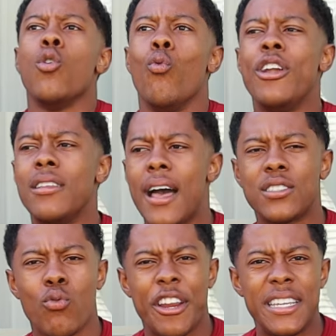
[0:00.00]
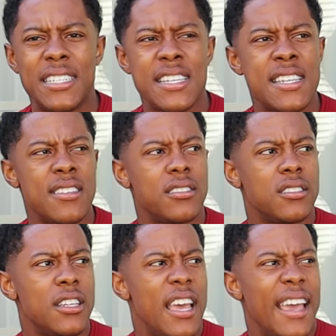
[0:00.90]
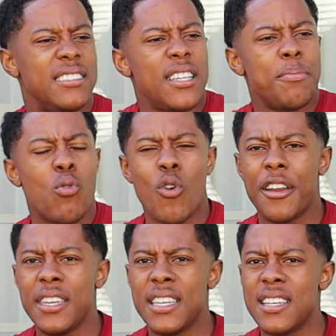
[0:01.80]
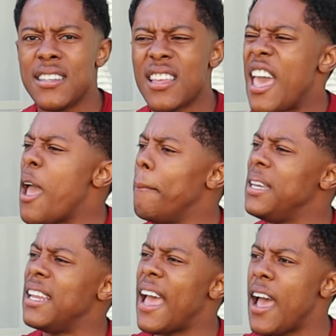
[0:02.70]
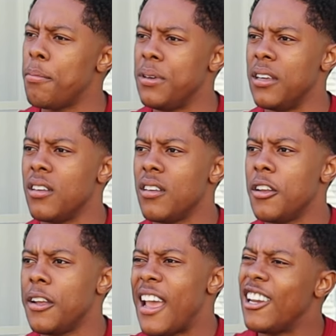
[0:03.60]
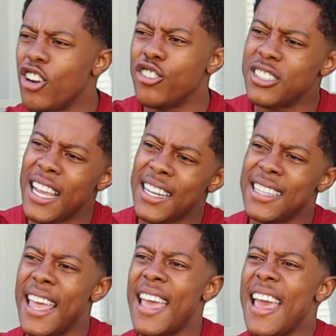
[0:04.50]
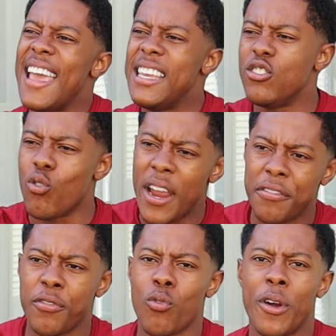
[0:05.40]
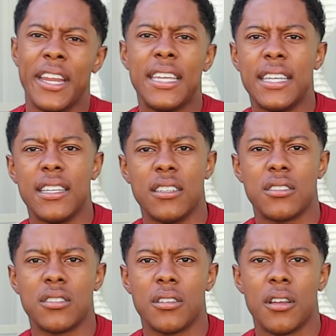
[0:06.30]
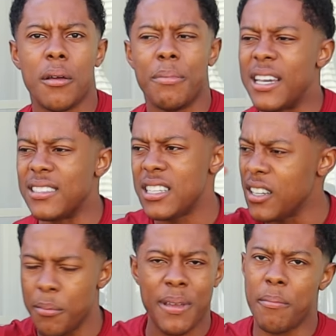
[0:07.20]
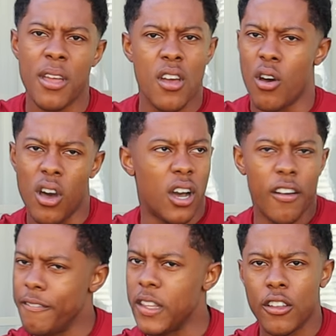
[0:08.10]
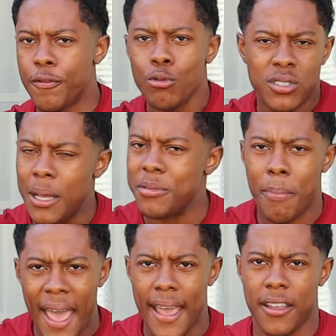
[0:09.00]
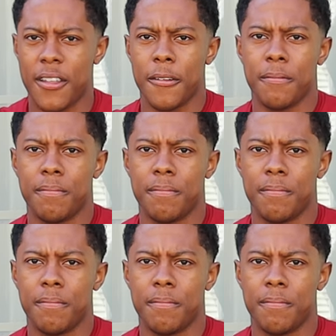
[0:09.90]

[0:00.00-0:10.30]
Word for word: realizing where he is, accepting where he is, and being happy. And understanding that he's grateful for where he is because he could have been a few steps back.